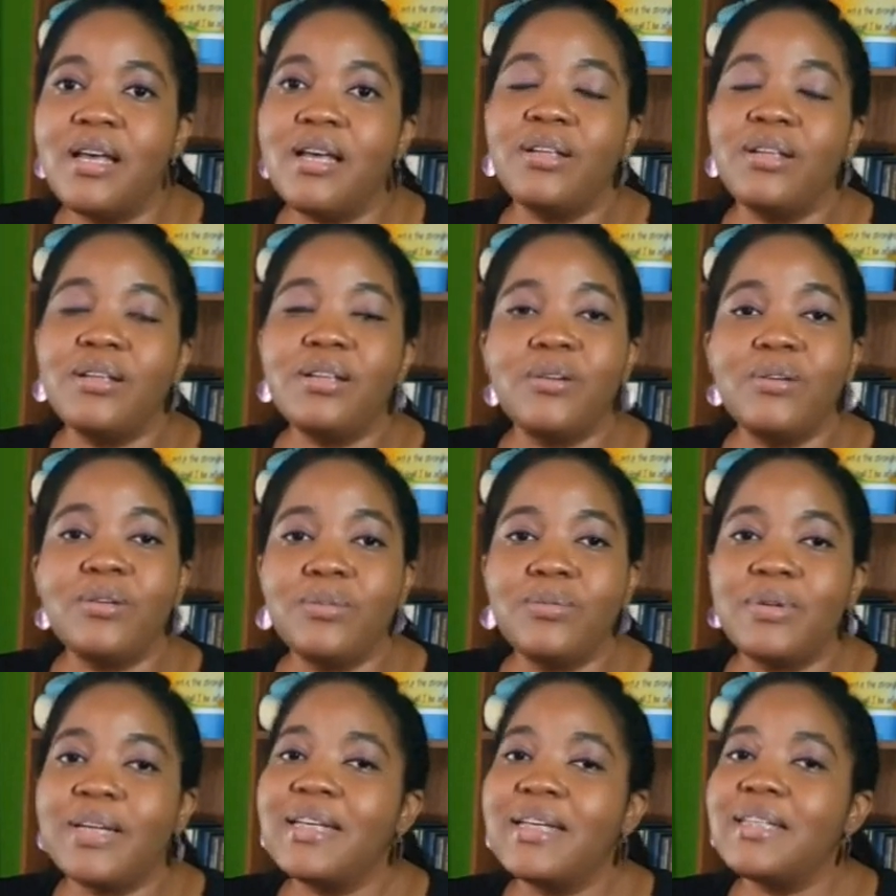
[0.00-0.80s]
Now,
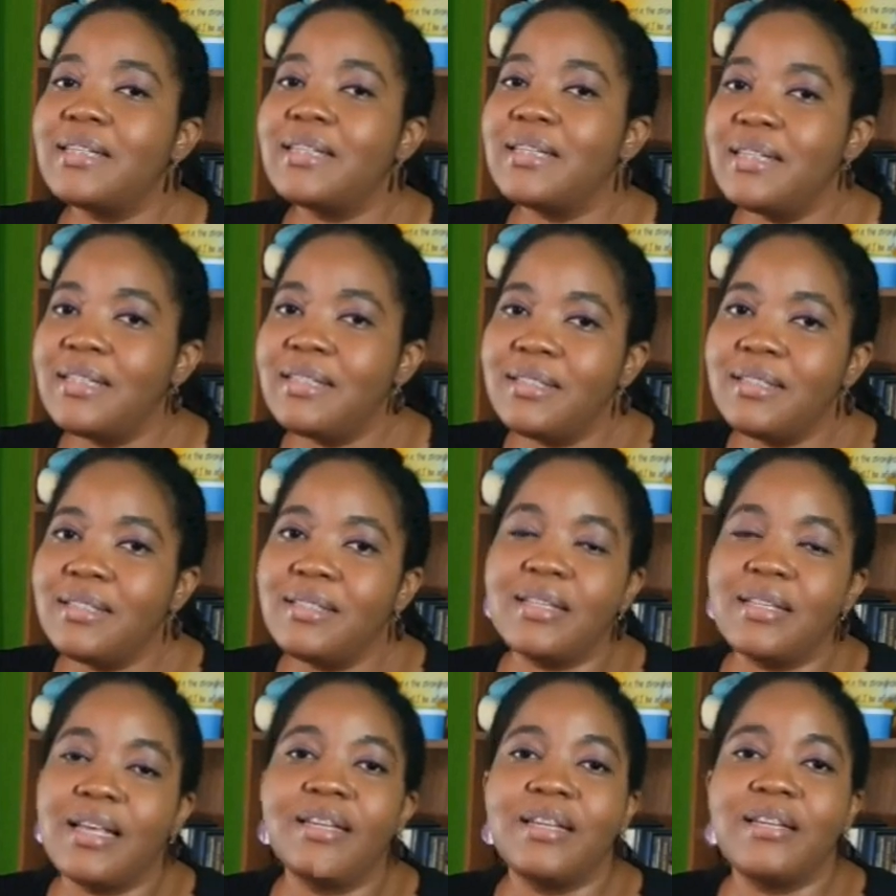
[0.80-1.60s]
it is
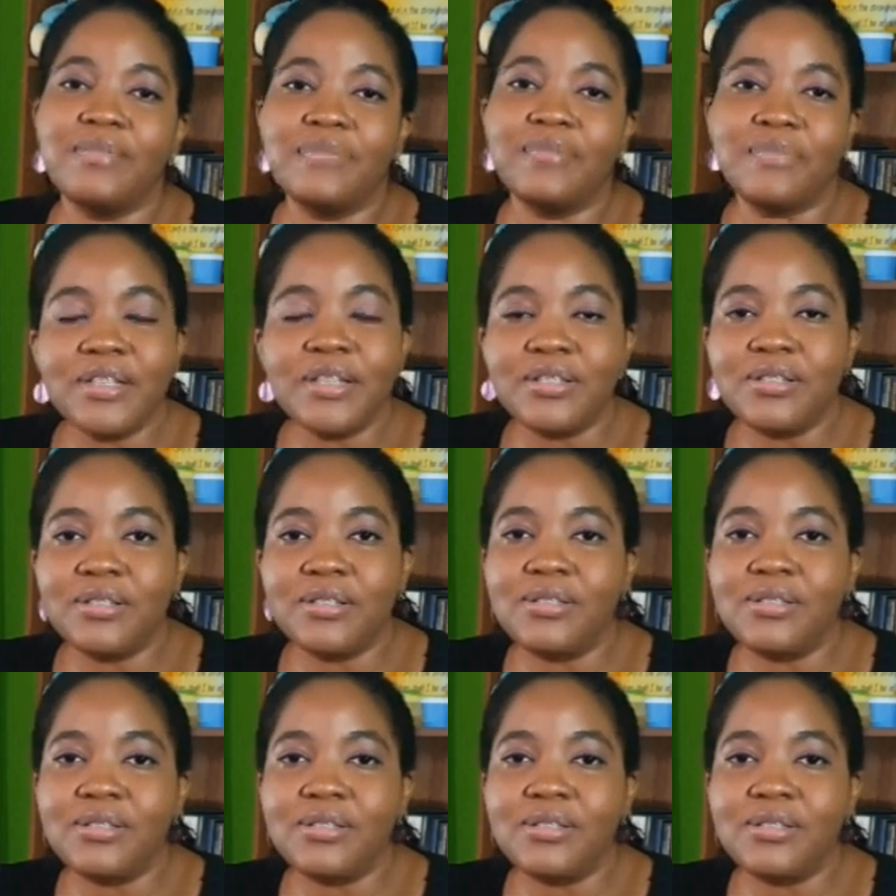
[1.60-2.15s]
an infection,